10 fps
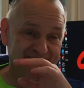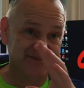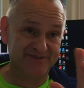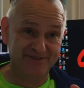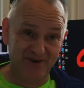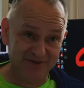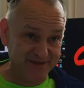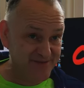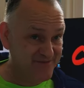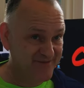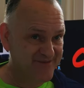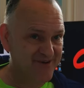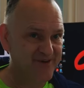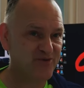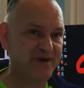So it all seems to have
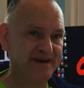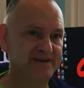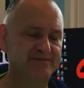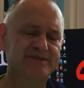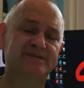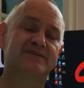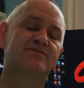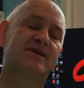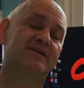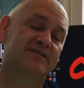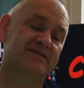gone quiet, which is quite